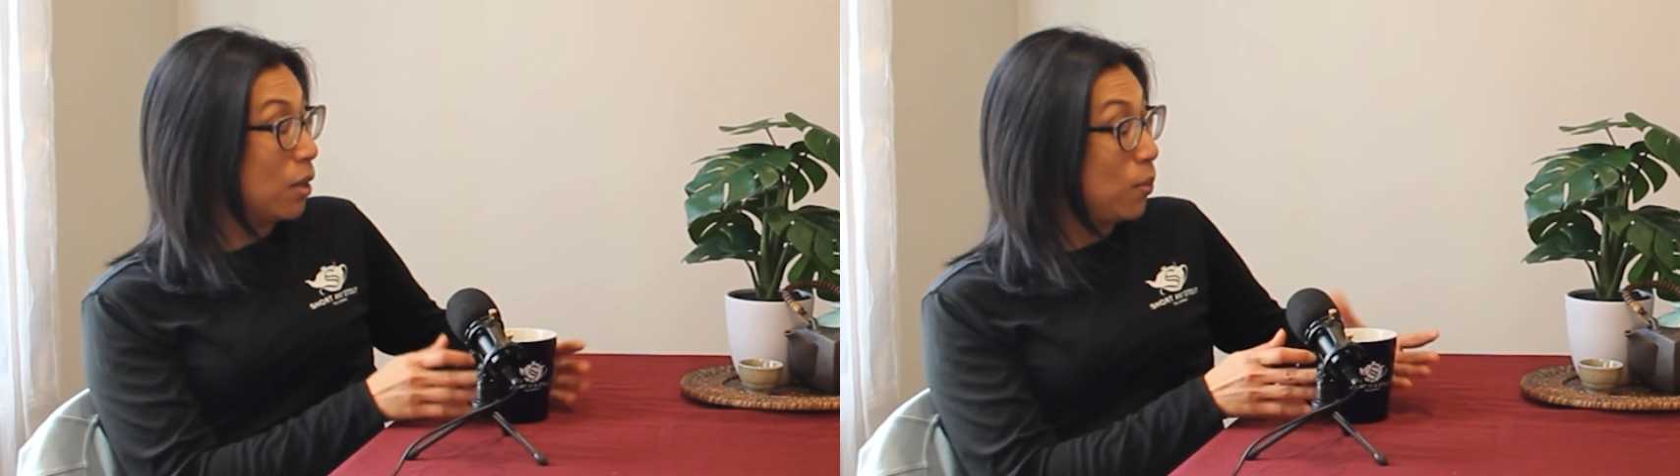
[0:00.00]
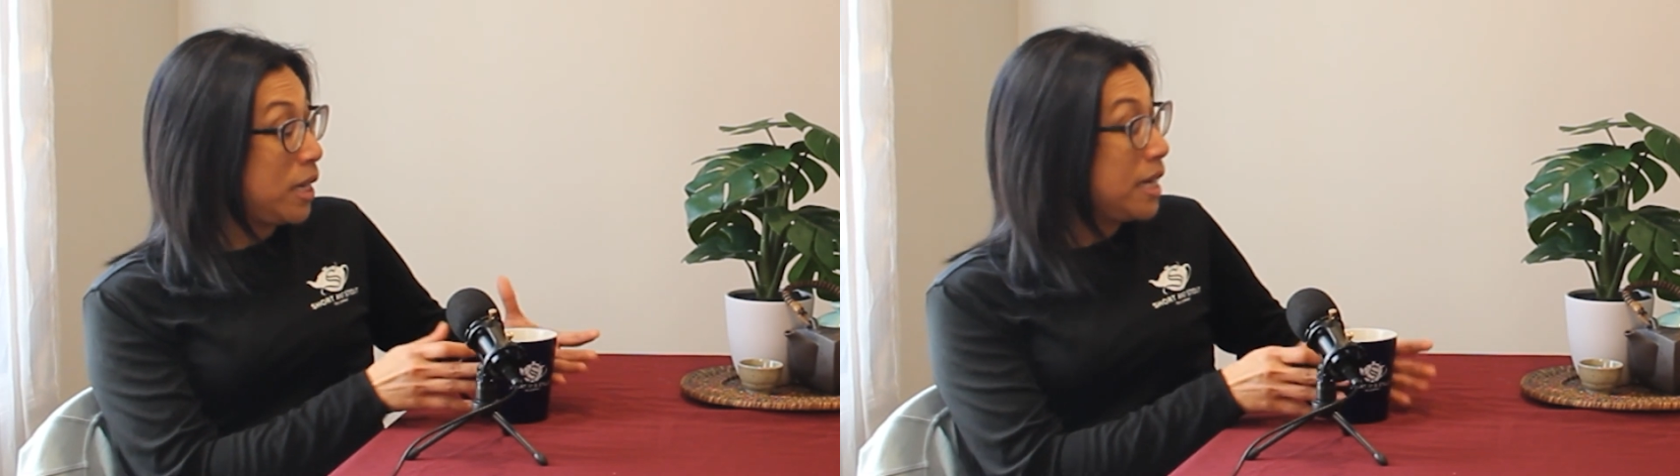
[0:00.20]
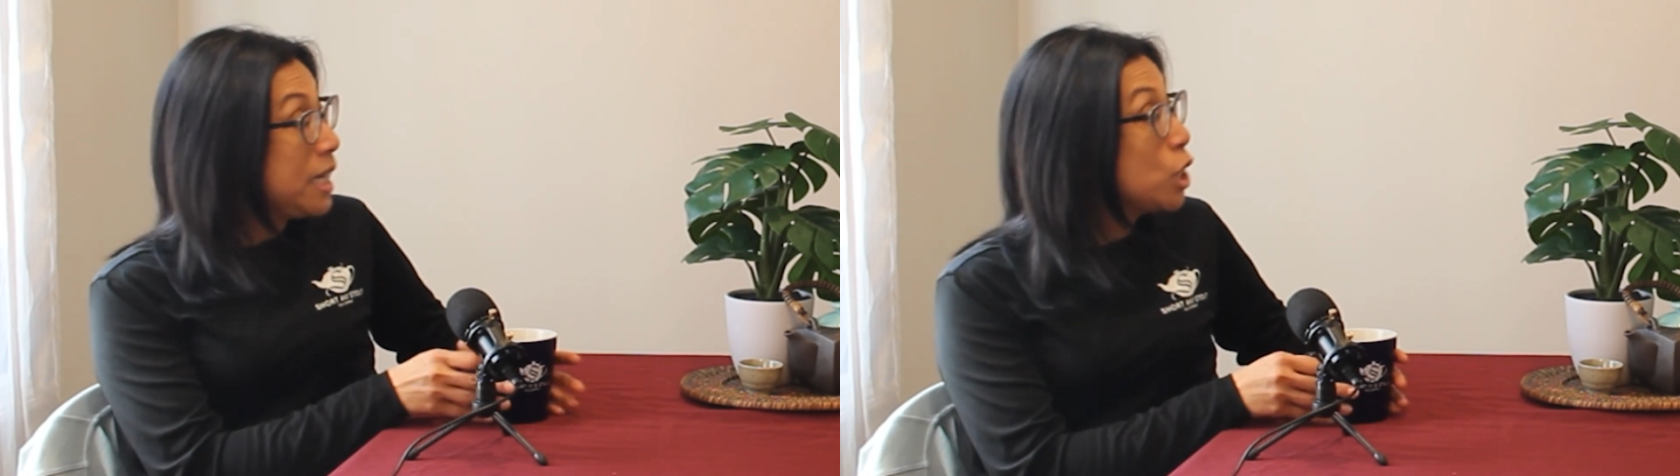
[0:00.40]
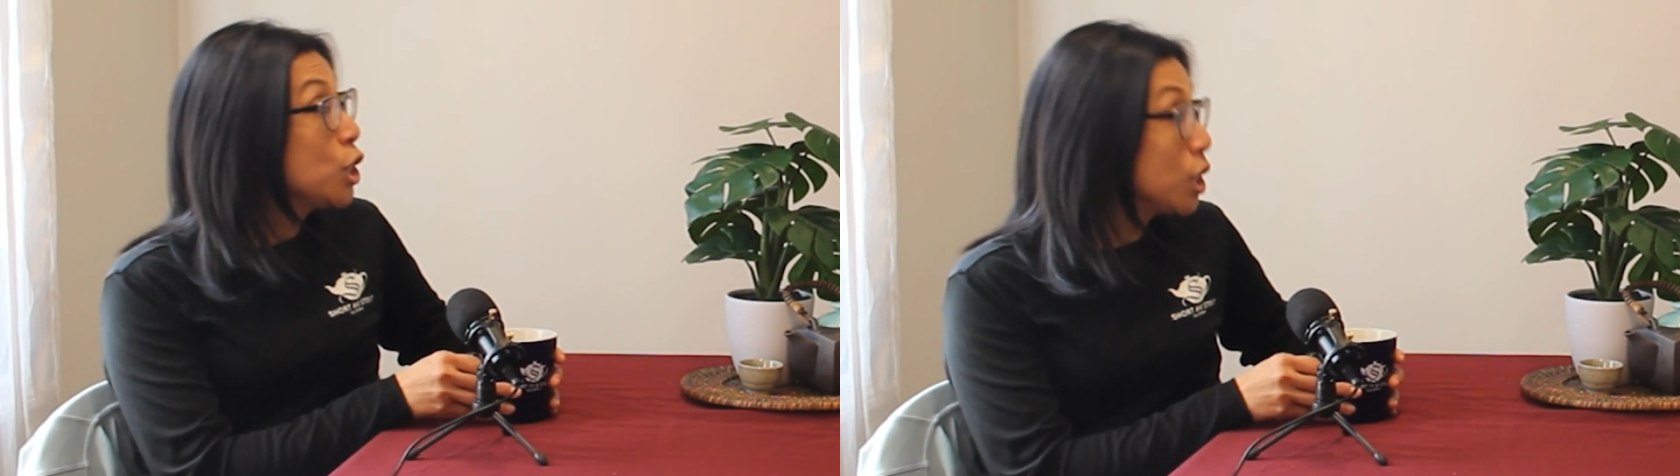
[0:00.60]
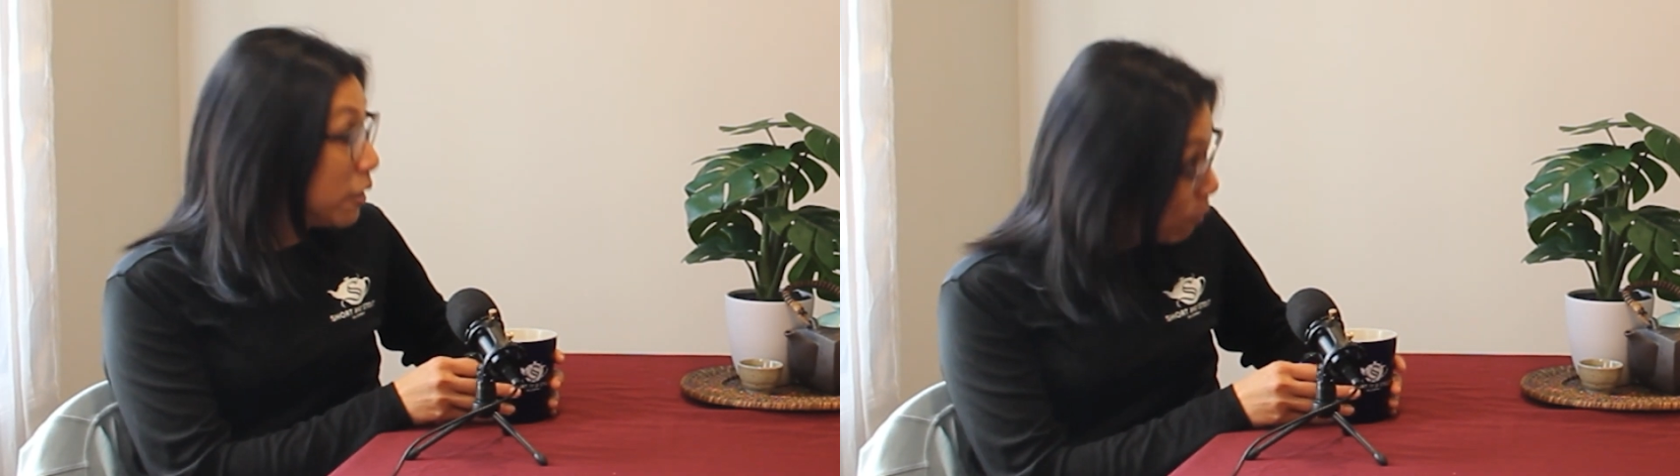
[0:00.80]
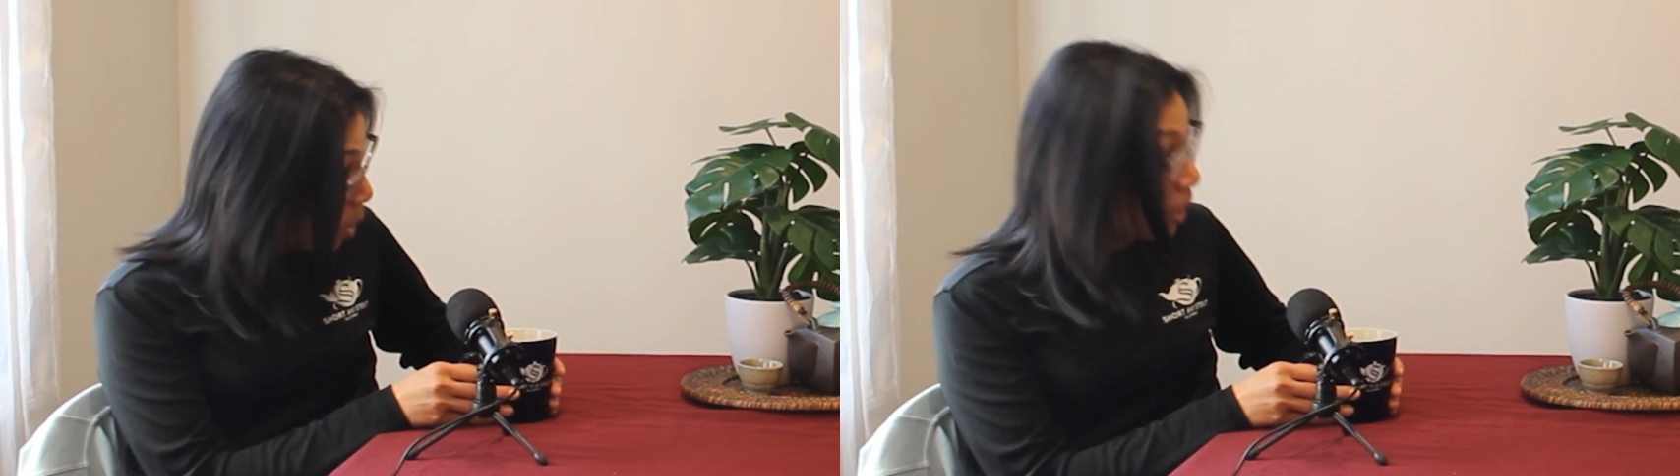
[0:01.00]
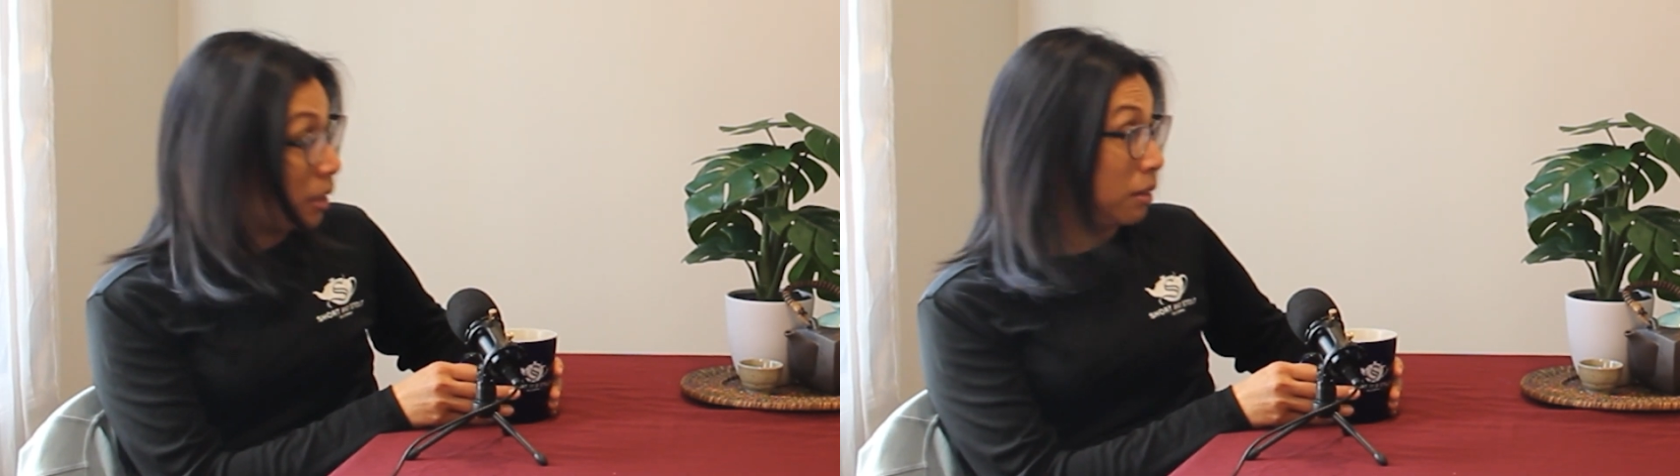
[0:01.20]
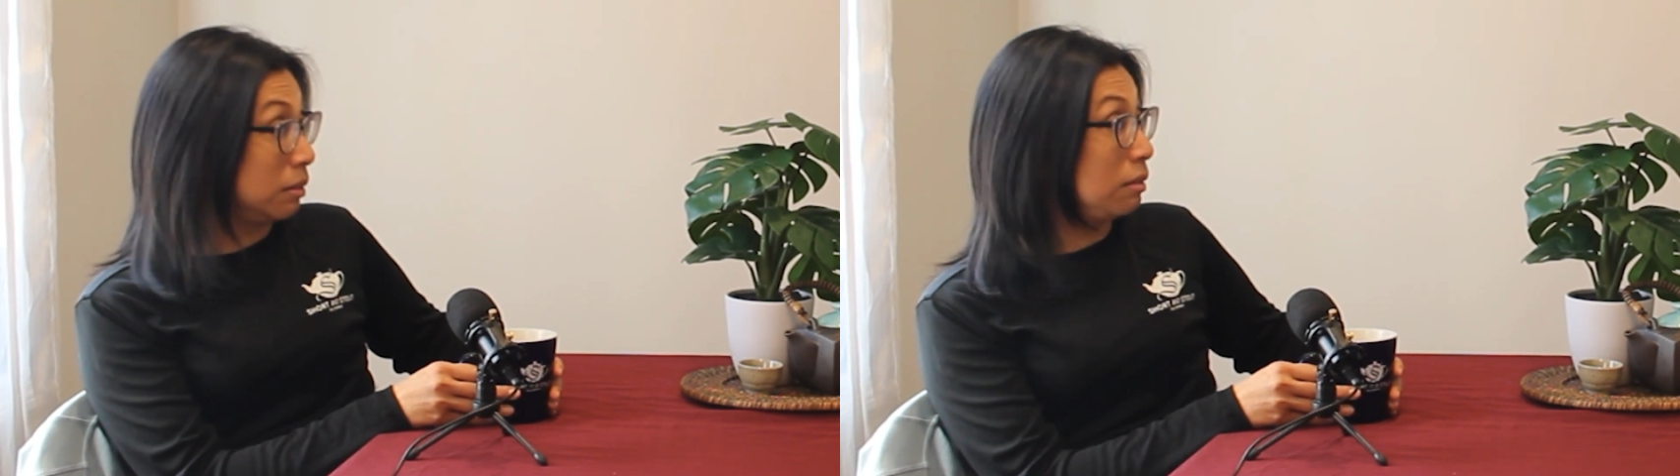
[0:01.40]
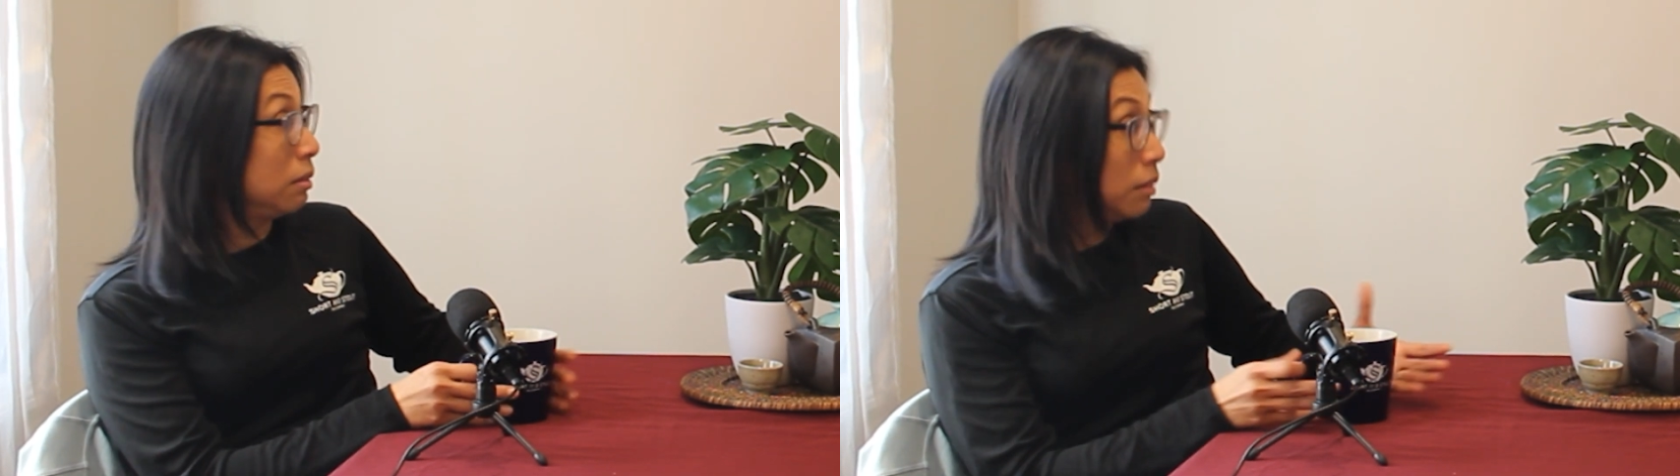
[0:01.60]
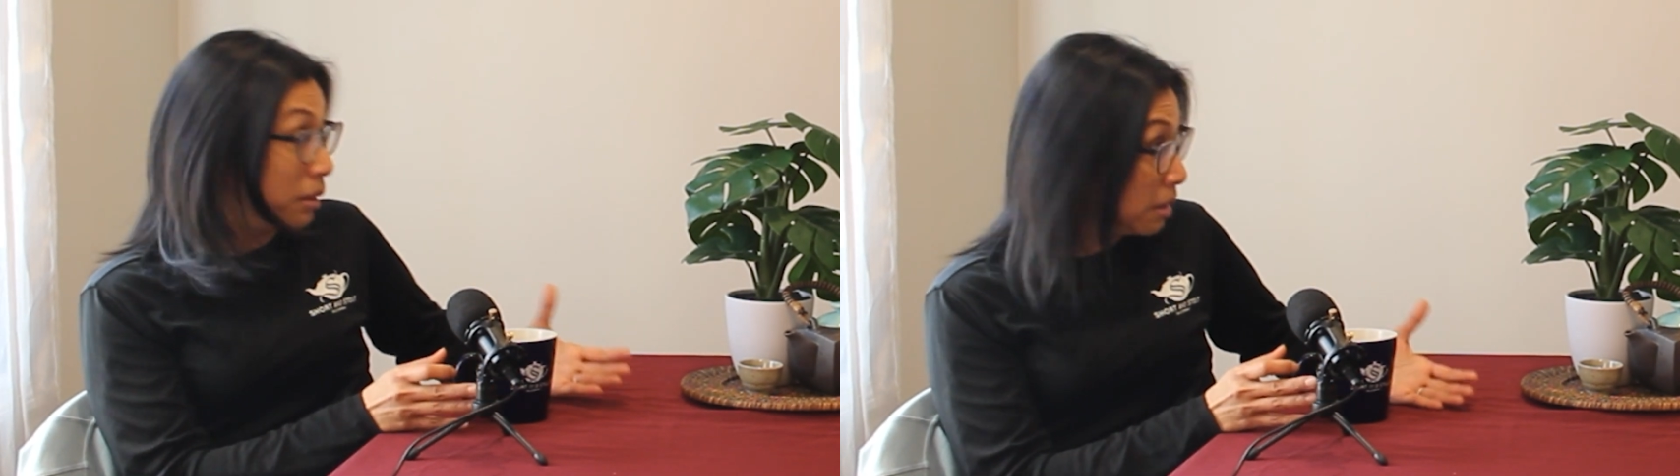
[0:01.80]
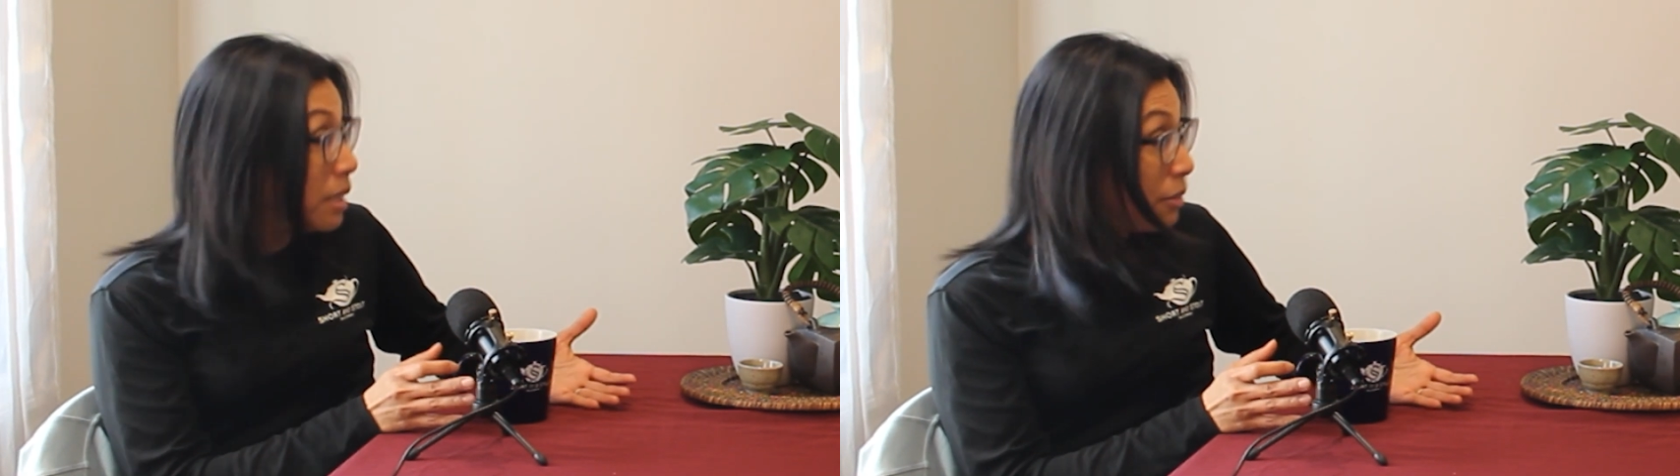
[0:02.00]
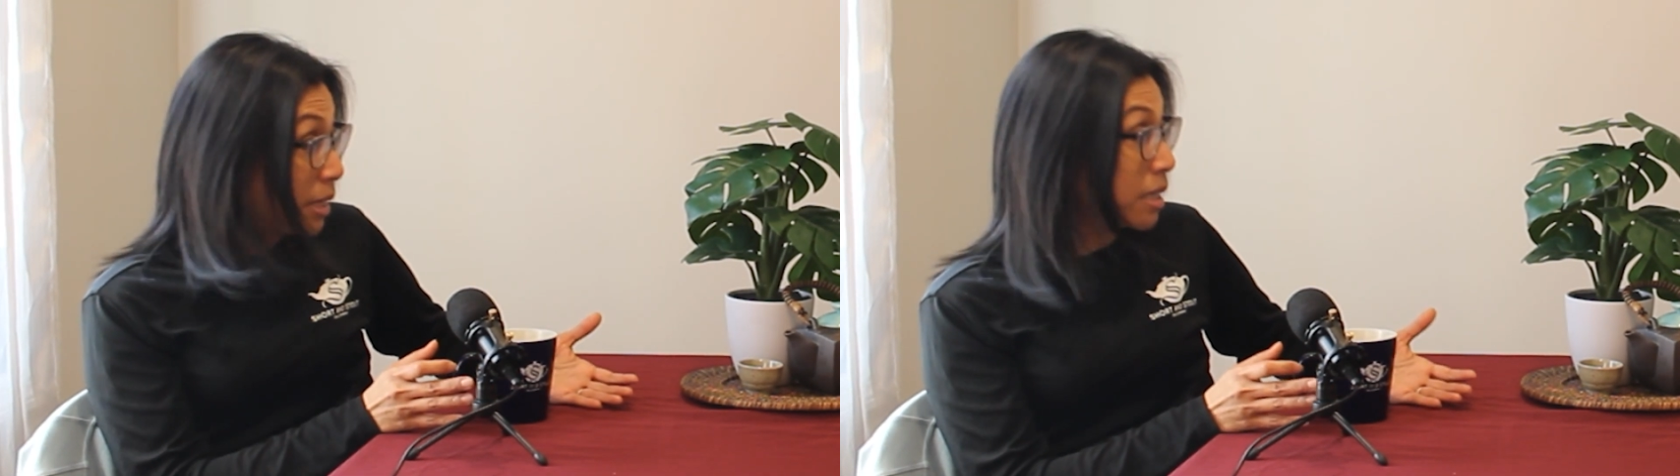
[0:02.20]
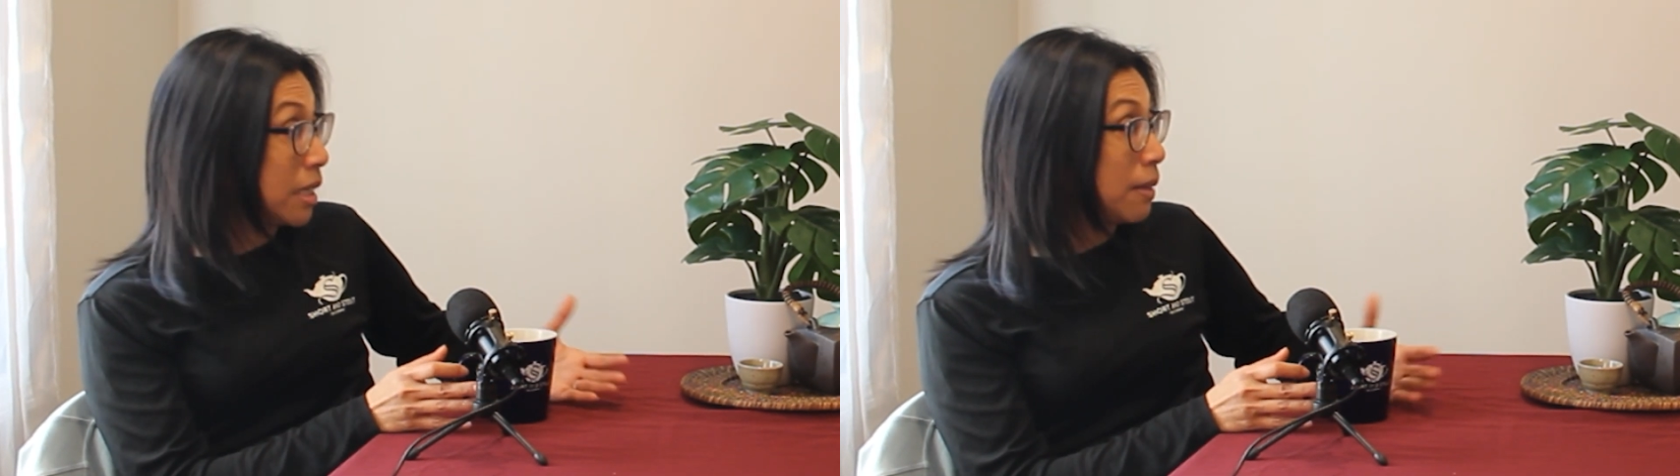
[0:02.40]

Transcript: we need to serve water. Seriously.